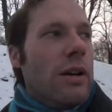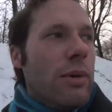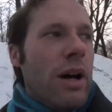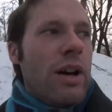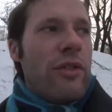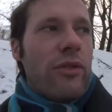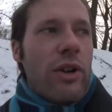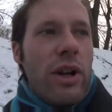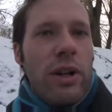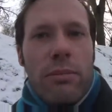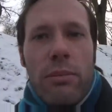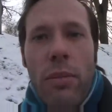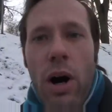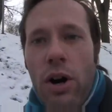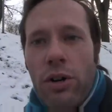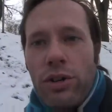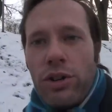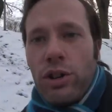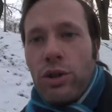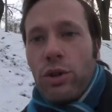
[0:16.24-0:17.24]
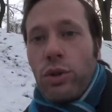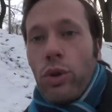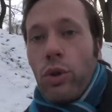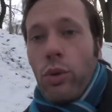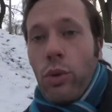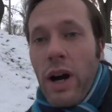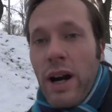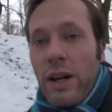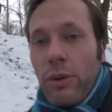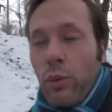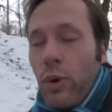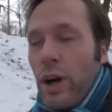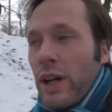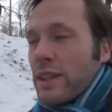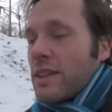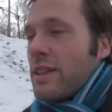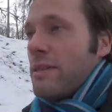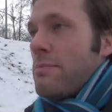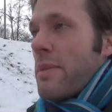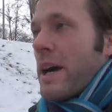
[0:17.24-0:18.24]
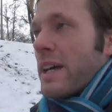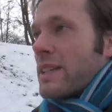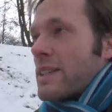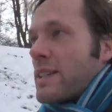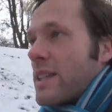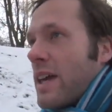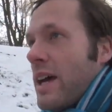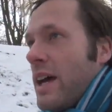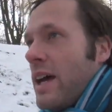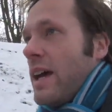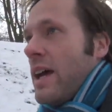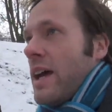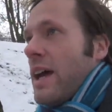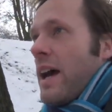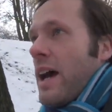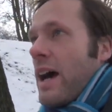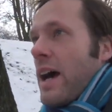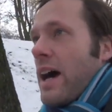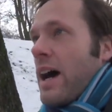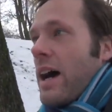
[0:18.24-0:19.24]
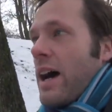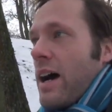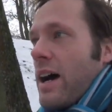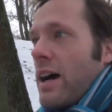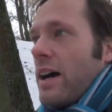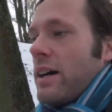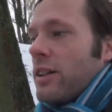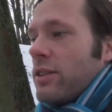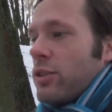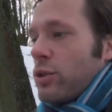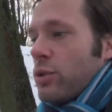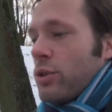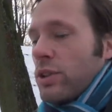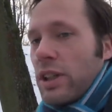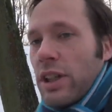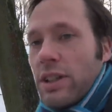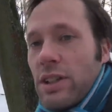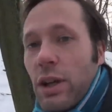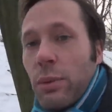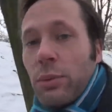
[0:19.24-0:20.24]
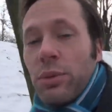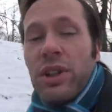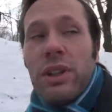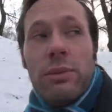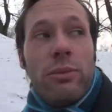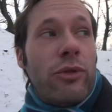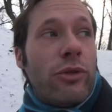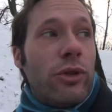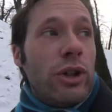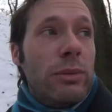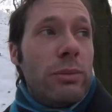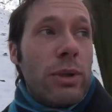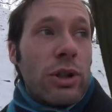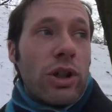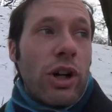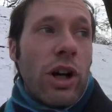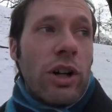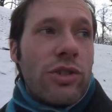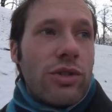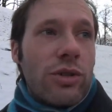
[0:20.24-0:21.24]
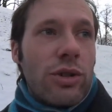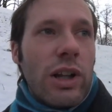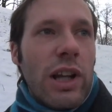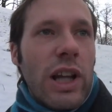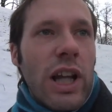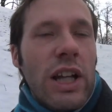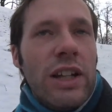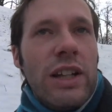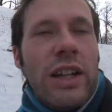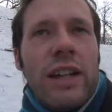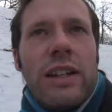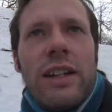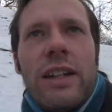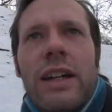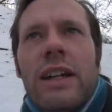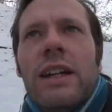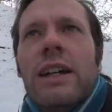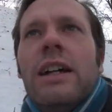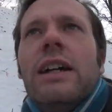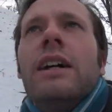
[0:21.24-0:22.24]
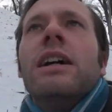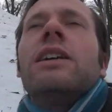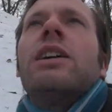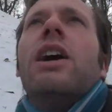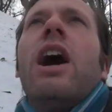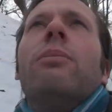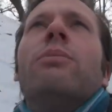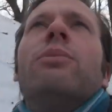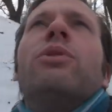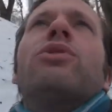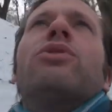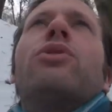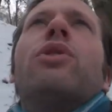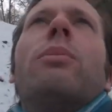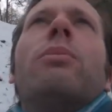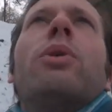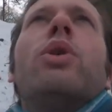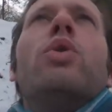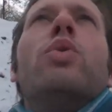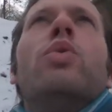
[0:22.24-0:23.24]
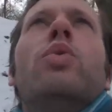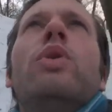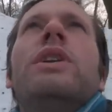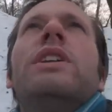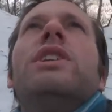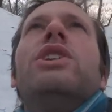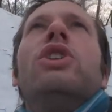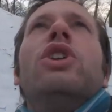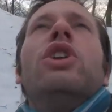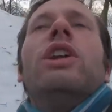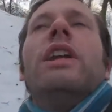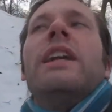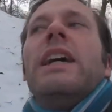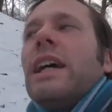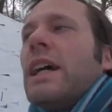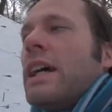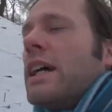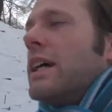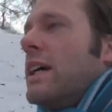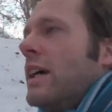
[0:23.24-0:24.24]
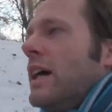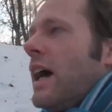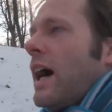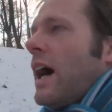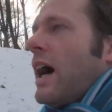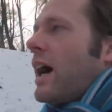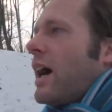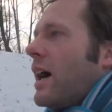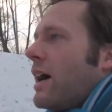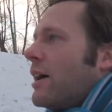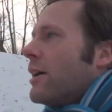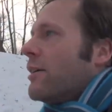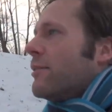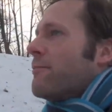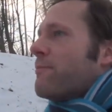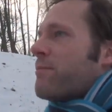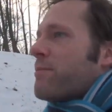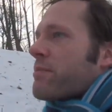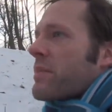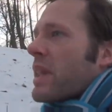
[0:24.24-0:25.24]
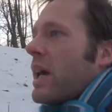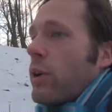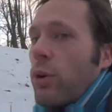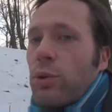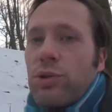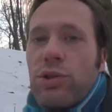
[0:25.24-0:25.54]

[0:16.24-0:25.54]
my friend Mario, who I met during a Team Friedman concert in London, comes from originally. And